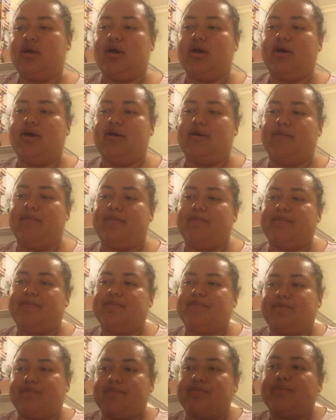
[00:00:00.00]
Um,
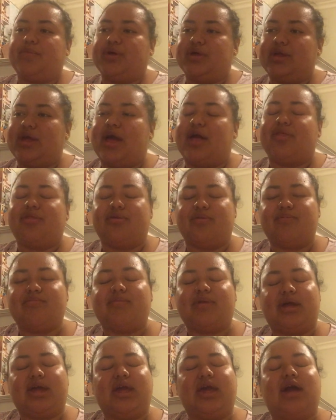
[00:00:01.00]
but yeah,
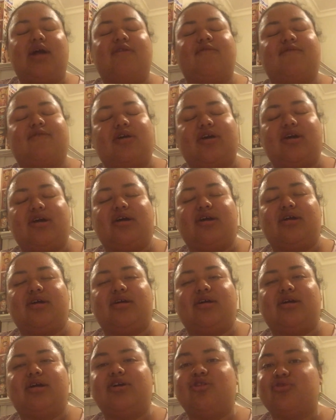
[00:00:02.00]
I have a,
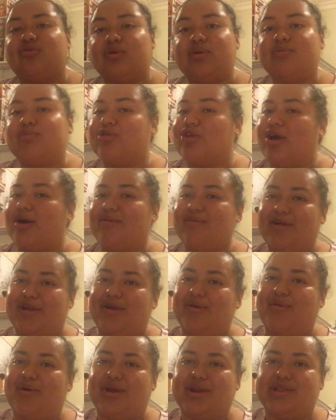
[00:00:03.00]
uh, a dream job that
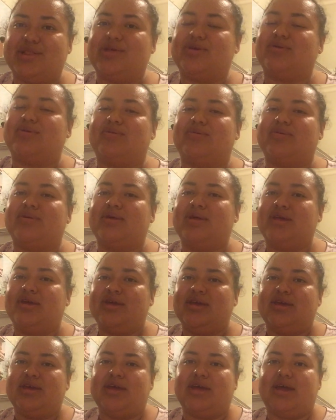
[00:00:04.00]
I want to do,
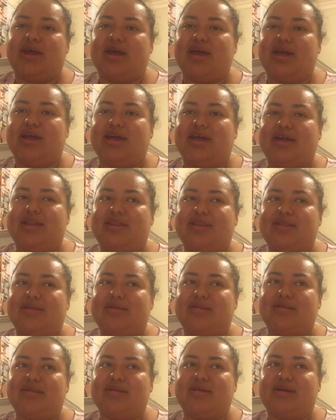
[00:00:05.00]
and
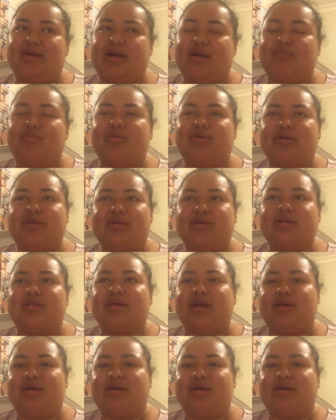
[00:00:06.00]
I'm pretty.